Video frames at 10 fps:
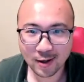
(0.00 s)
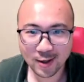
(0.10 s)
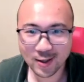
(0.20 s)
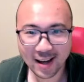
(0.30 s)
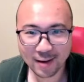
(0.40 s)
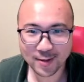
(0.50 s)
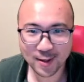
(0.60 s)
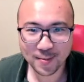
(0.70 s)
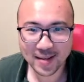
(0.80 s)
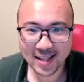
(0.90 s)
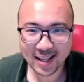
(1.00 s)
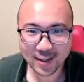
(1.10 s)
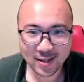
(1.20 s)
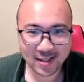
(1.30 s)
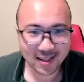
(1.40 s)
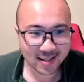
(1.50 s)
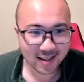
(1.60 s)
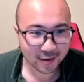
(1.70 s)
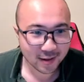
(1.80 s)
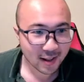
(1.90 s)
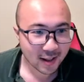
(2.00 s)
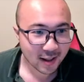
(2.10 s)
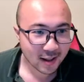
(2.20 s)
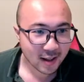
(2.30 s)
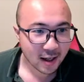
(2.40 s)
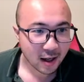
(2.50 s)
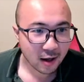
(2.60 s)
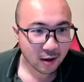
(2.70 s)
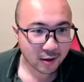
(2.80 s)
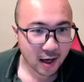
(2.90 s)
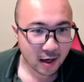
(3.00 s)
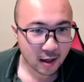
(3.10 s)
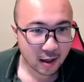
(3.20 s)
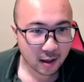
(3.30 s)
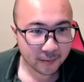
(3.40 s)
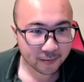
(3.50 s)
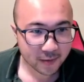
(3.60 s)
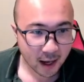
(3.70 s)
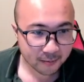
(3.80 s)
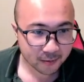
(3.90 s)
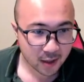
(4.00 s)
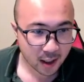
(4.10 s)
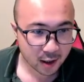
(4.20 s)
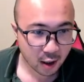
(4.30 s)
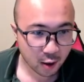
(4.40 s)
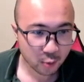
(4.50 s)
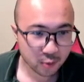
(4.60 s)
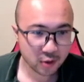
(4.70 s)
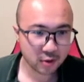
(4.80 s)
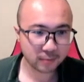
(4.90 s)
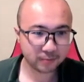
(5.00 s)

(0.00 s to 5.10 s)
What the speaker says: you have so many interesting stuff. Okay, yeah, take notes